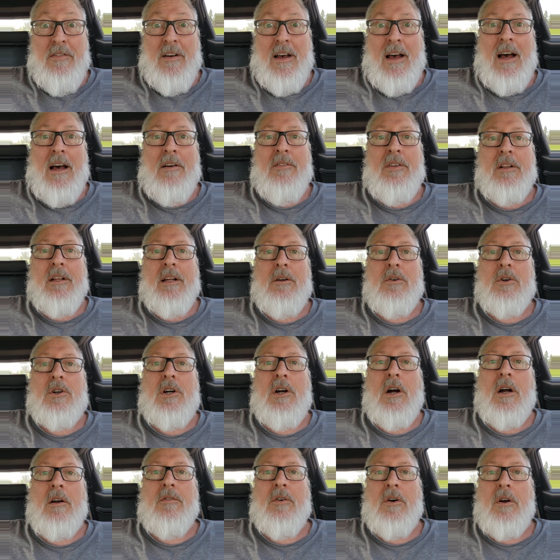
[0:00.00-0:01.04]
have a little
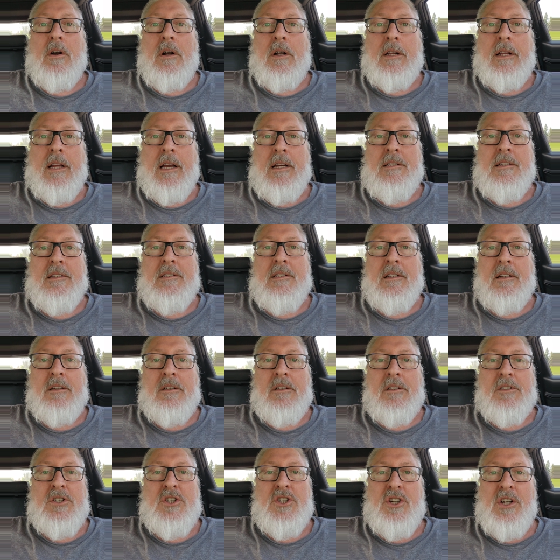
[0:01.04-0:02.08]
cover in case it's a
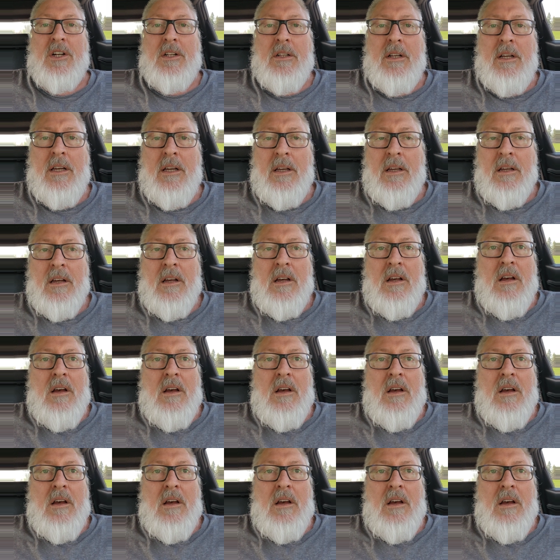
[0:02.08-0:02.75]
little chilly,